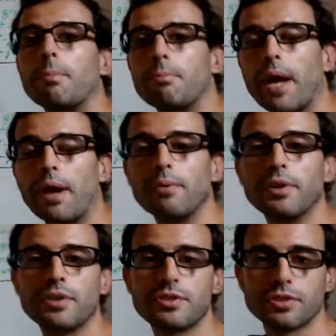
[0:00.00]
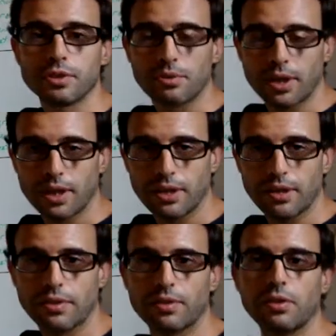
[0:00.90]
marriage. Okay,
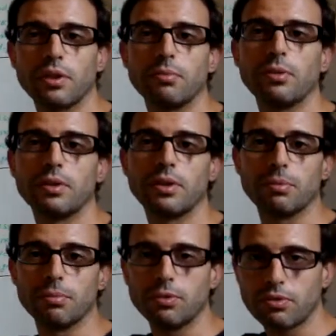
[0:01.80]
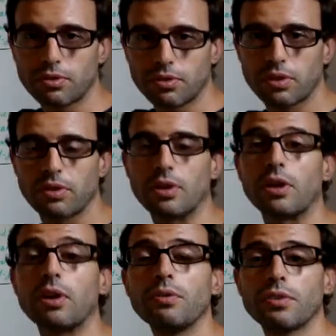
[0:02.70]
so the
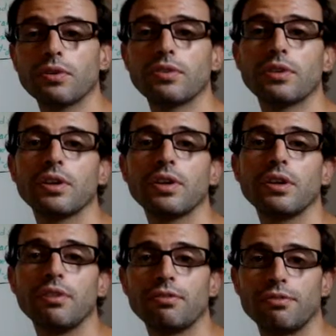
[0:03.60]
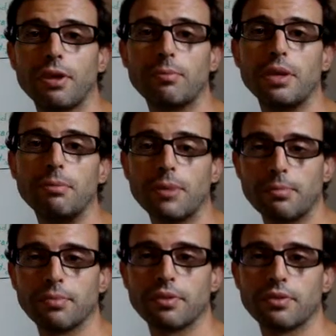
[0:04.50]
closest family
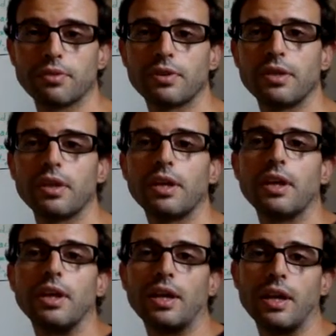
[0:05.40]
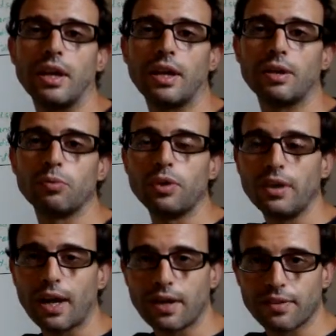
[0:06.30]
members, and we
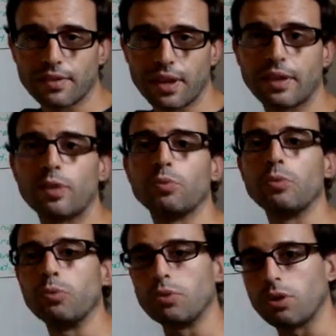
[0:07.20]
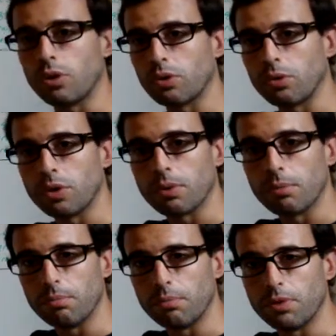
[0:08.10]
had said that we would go
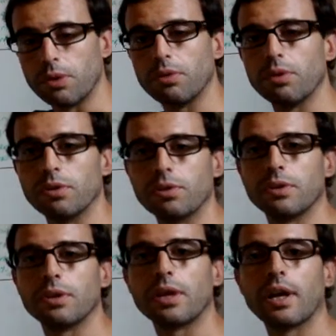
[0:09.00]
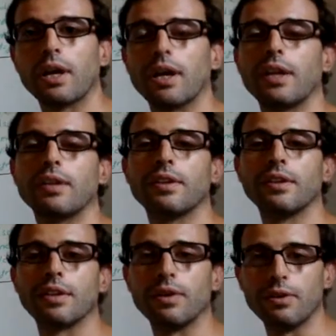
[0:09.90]
broader and
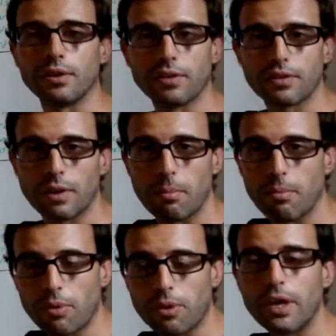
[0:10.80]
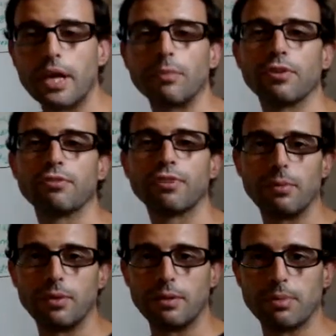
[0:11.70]
learn some more names of
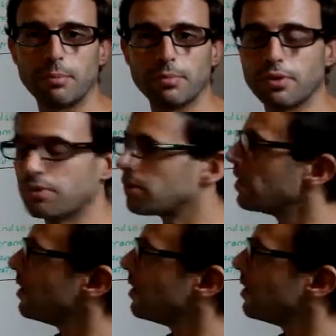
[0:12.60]
family members.